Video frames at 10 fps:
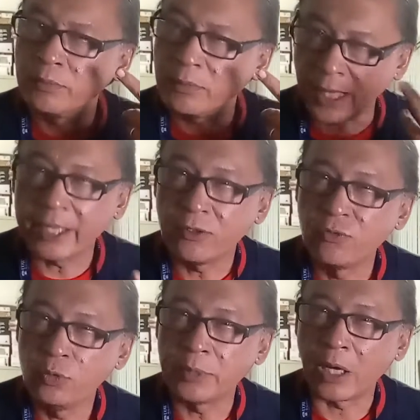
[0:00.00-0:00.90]
light the
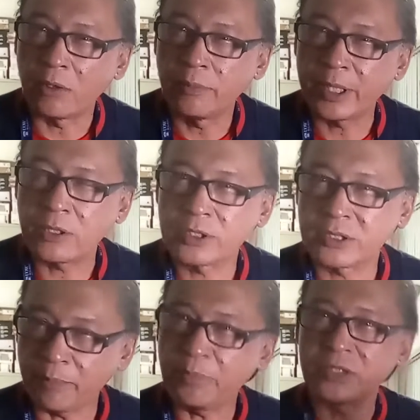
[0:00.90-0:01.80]
room now, because
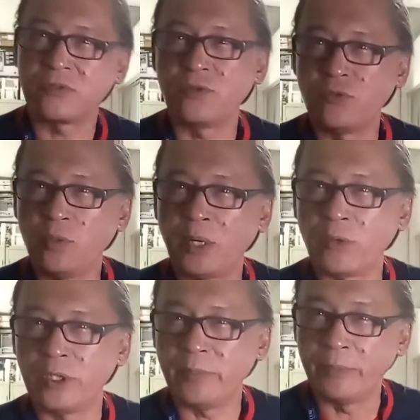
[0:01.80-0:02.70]
some parts of the room are going
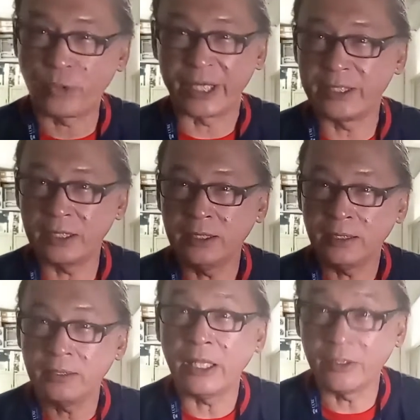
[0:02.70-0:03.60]
to be brighter
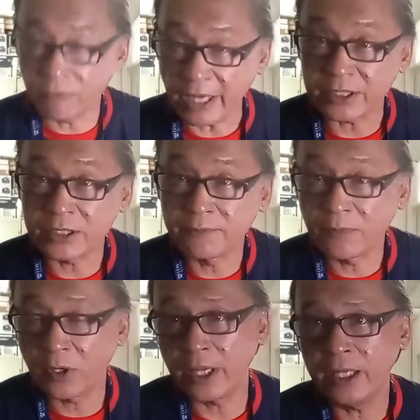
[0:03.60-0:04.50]
than the rest.
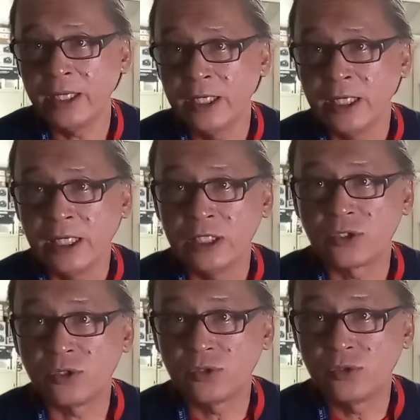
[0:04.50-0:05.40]
Okay,
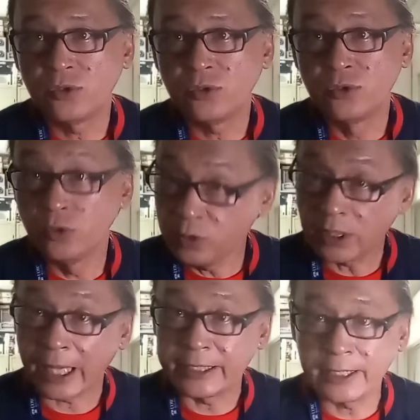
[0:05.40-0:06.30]
so to do the
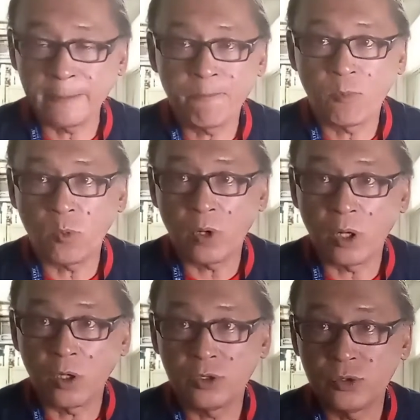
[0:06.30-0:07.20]
lighting,
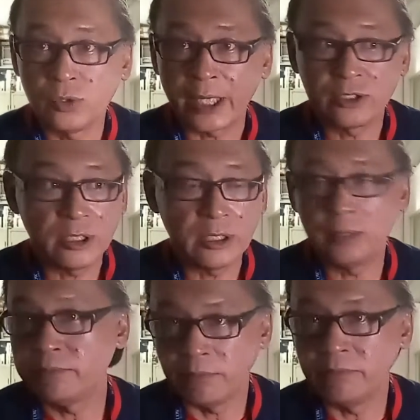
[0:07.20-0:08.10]
or to actually
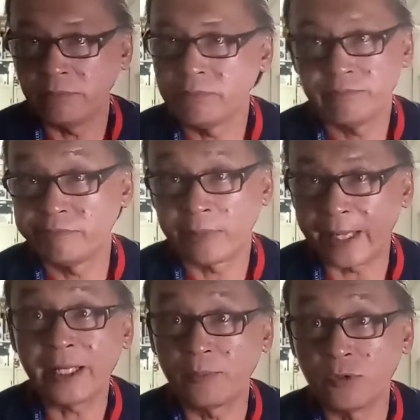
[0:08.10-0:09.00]

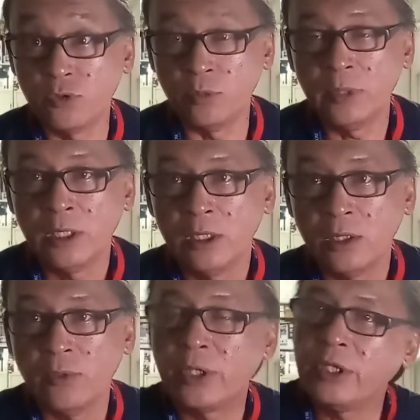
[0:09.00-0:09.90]
light up the room,
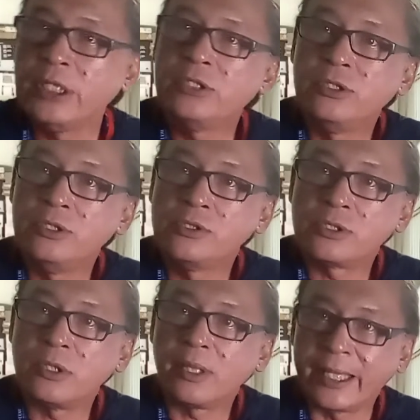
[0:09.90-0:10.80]
we're going to need to use
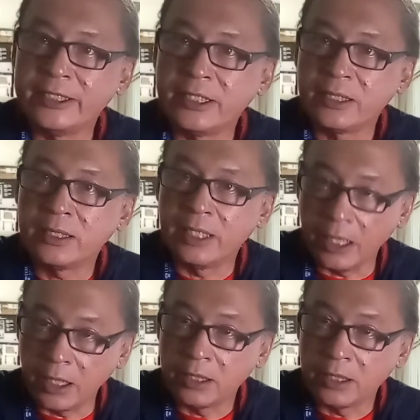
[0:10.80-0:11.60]
lighting gear.